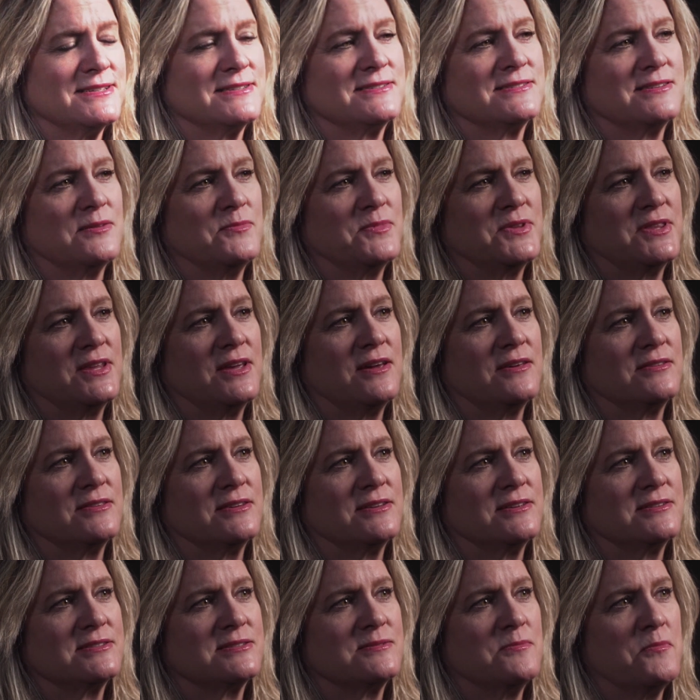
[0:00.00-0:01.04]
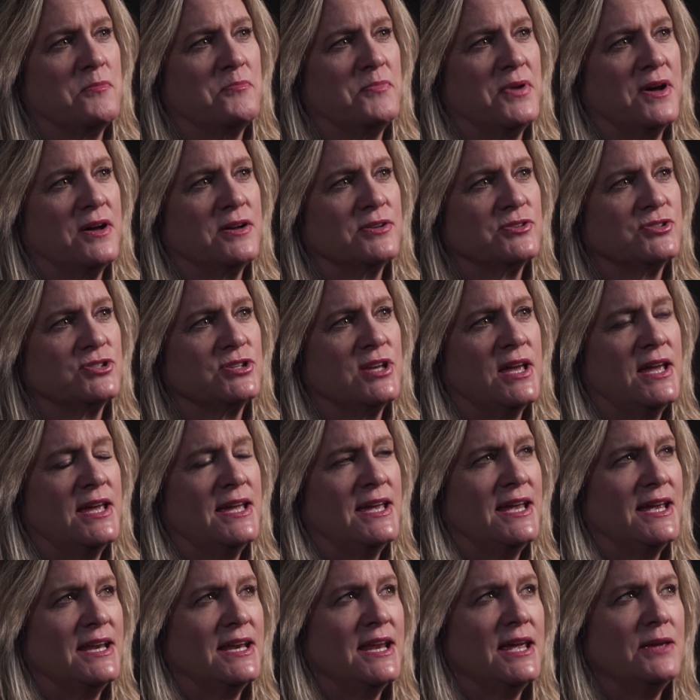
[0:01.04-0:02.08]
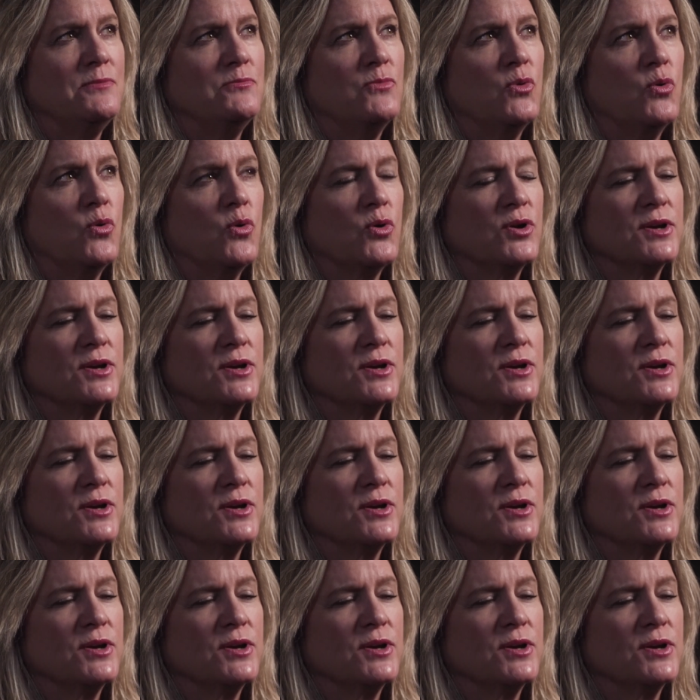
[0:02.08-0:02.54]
as some of the others, but in a more